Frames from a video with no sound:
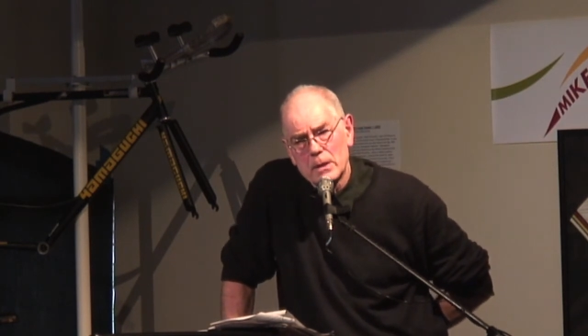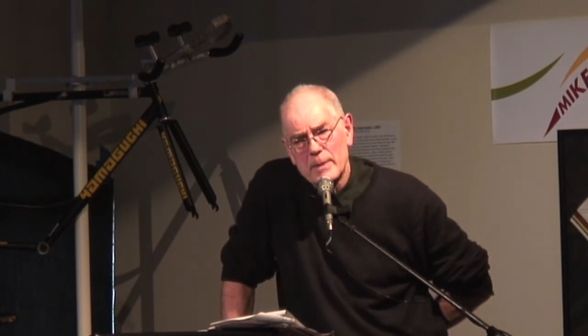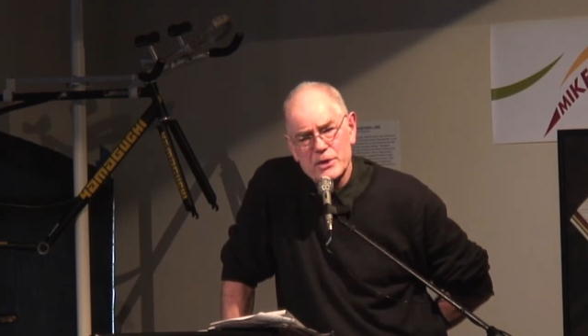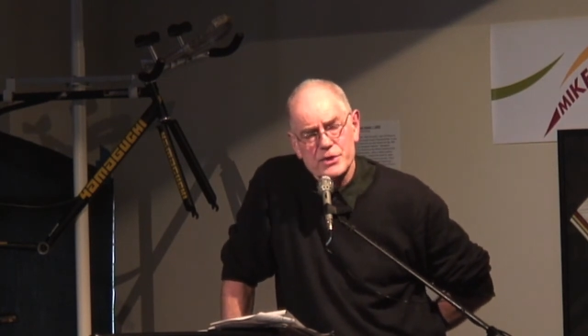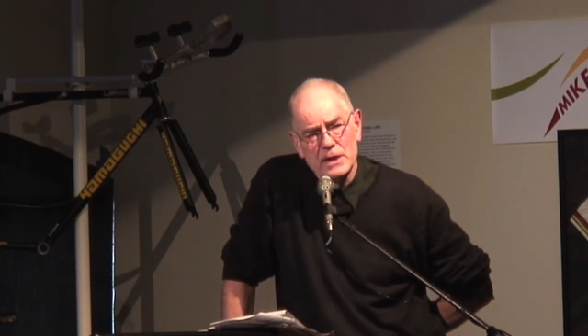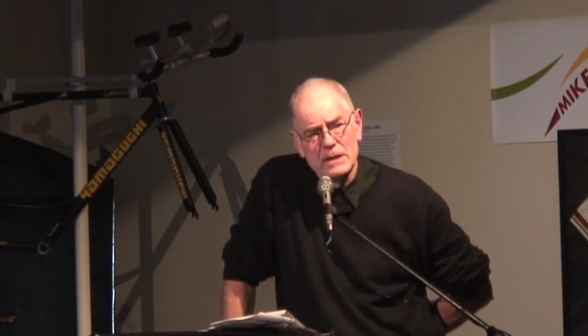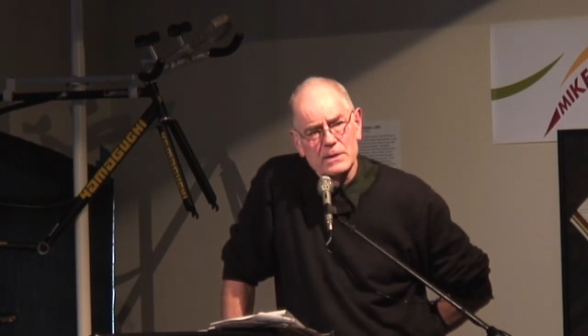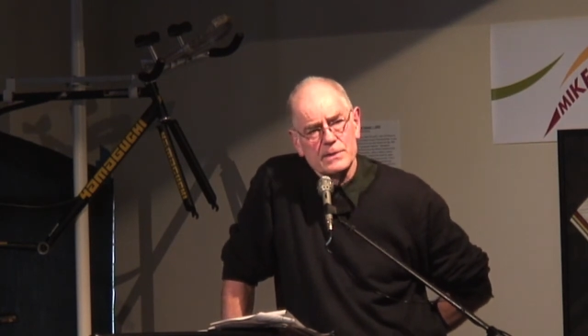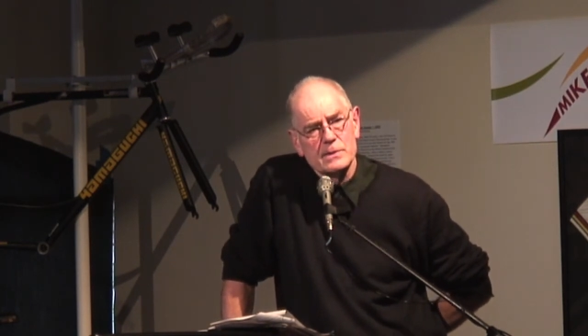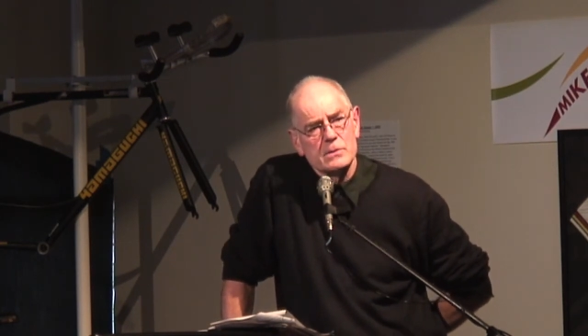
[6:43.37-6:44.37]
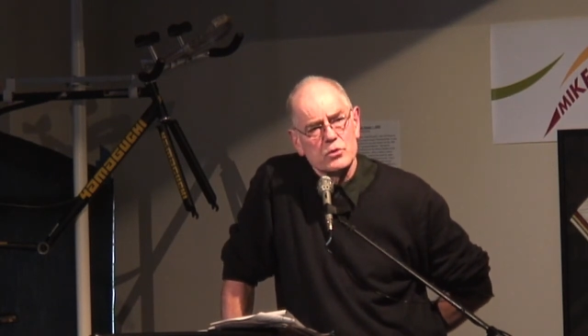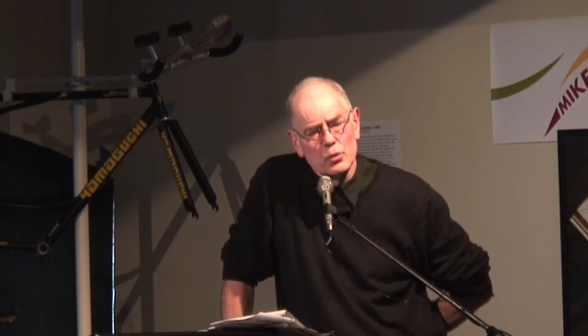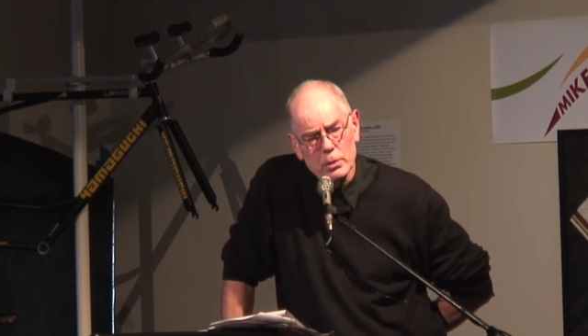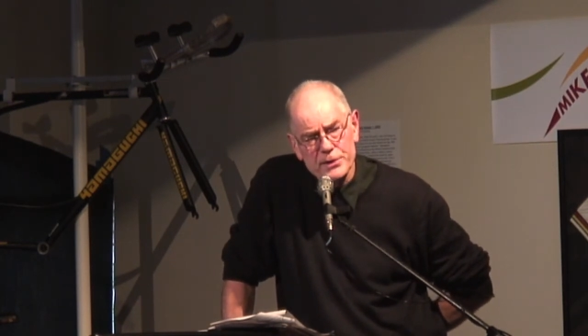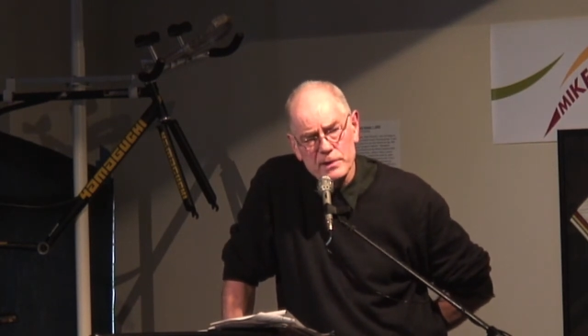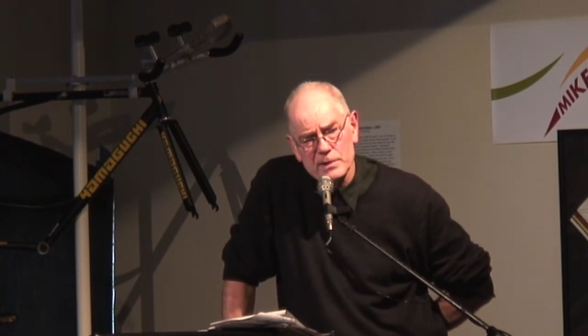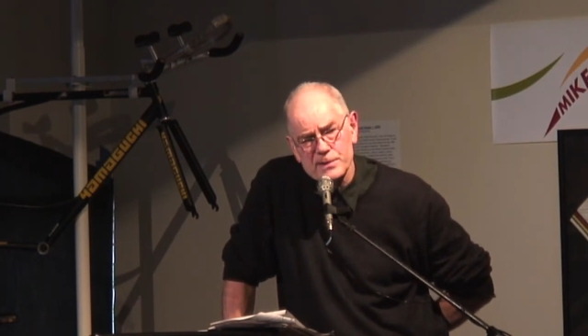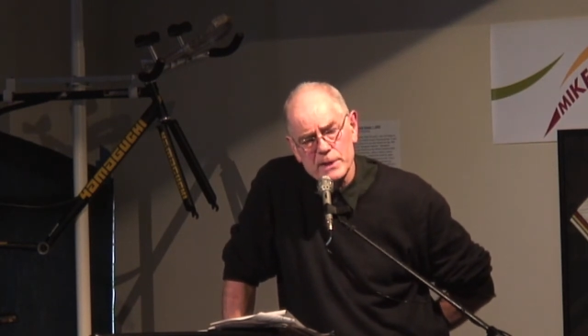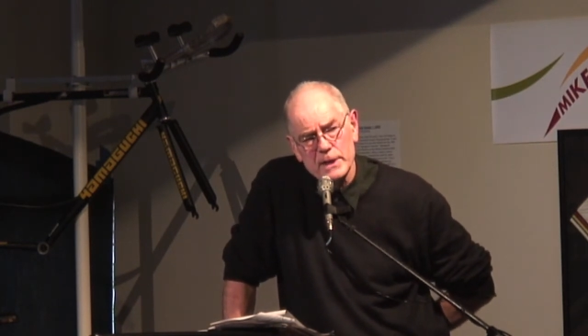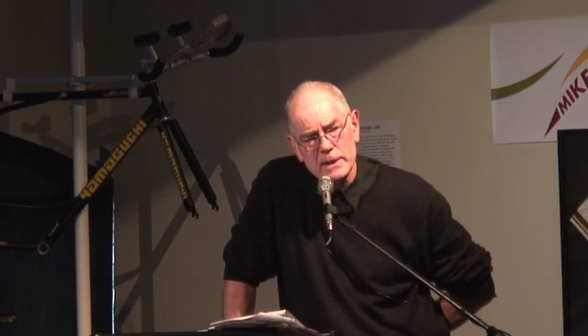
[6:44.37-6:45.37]
Major Taylor's daughter,
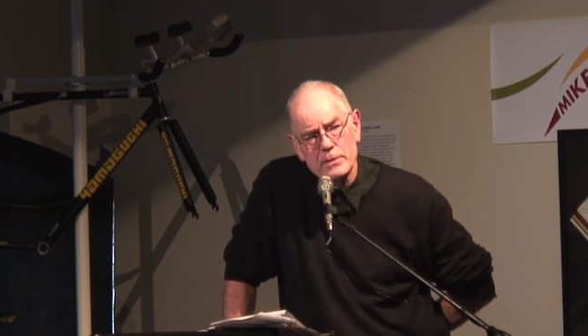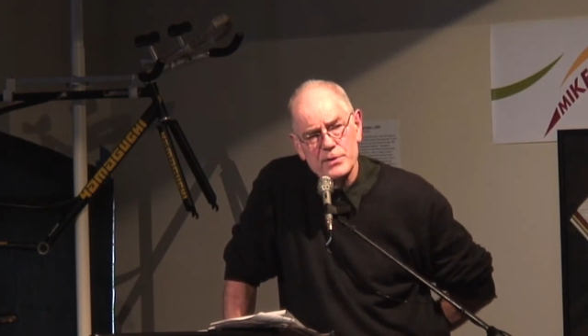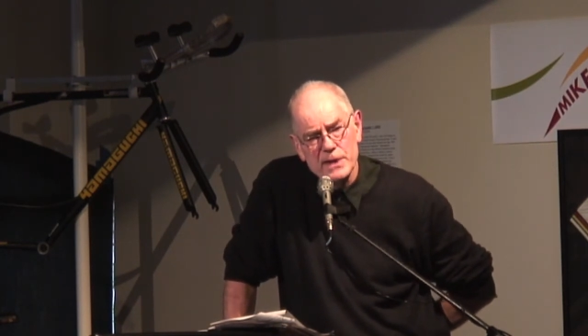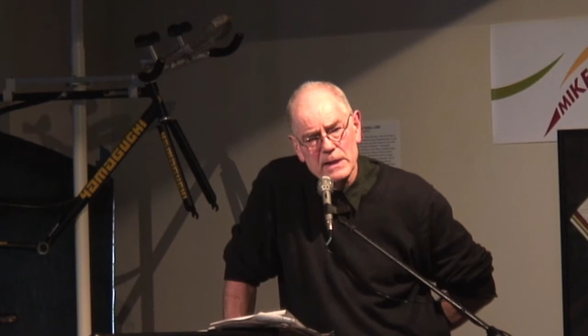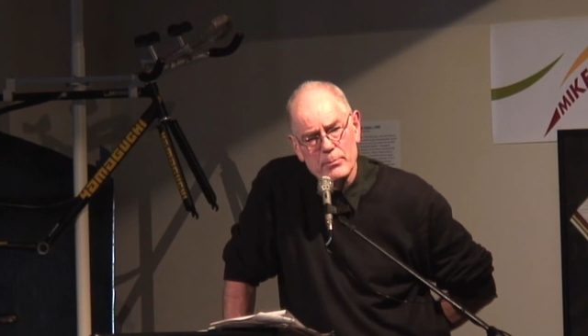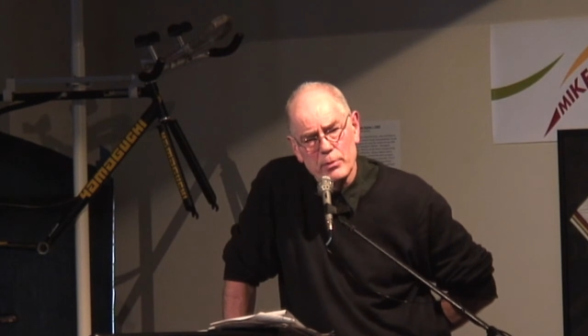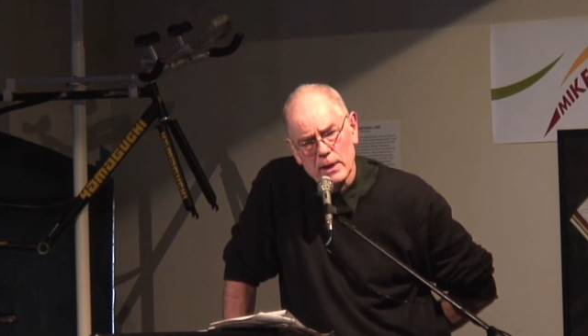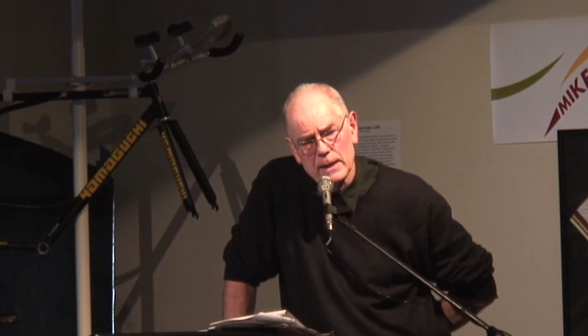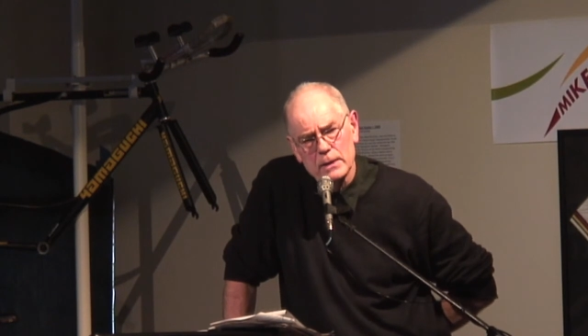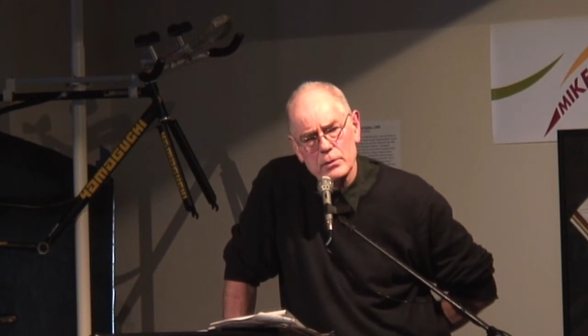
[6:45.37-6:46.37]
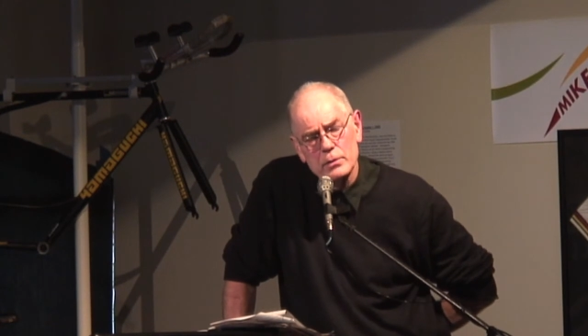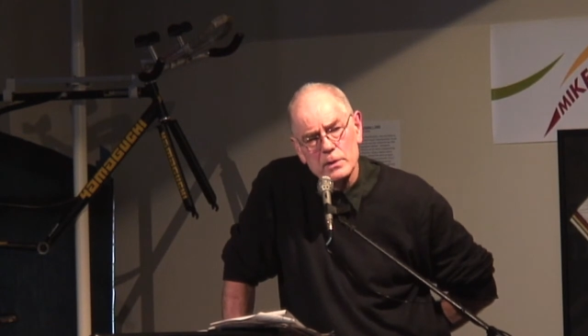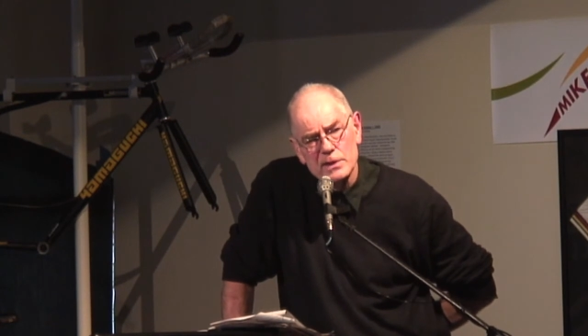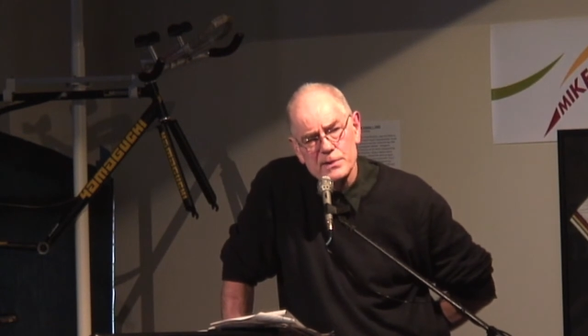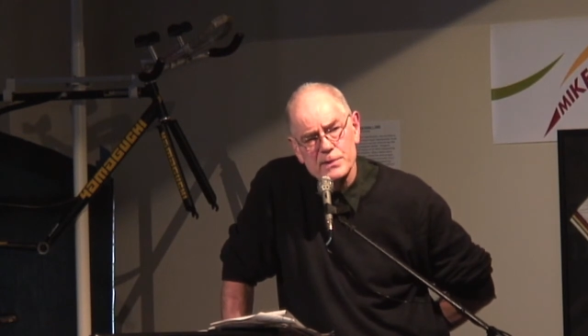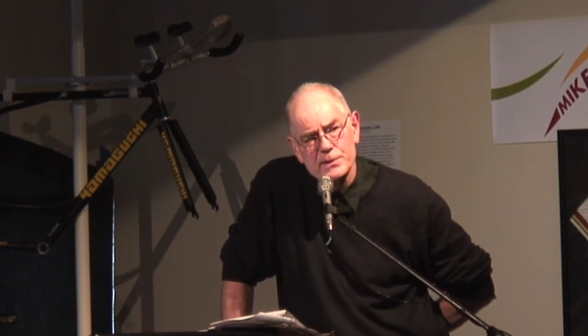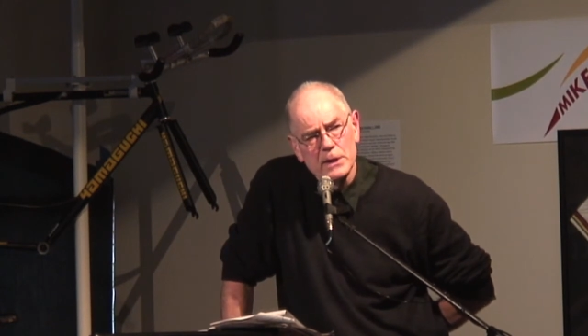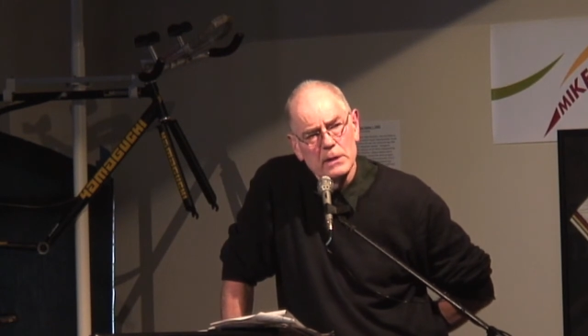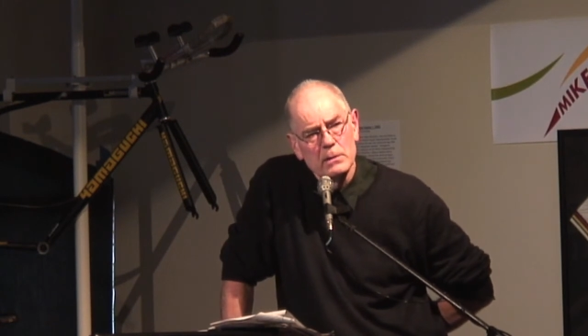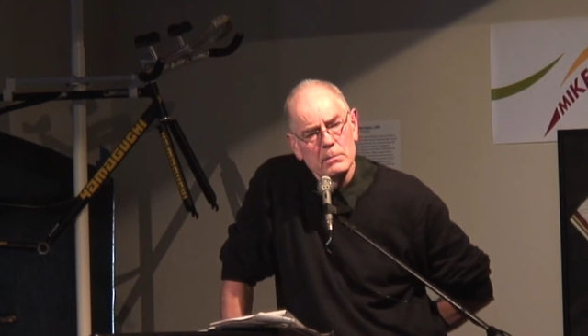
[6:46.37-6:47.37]
Sydney Taylor Brown, is
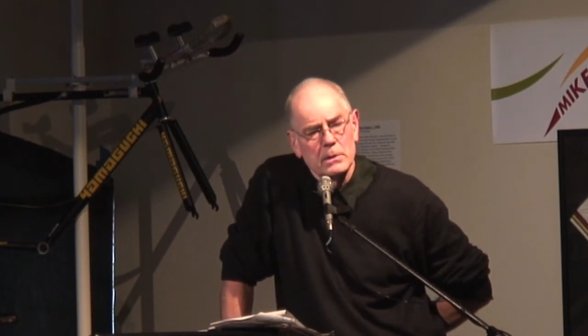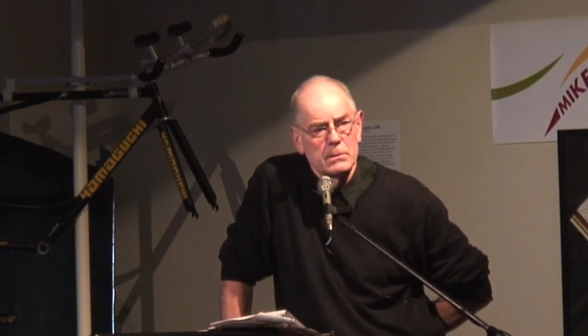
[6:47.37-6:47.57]
still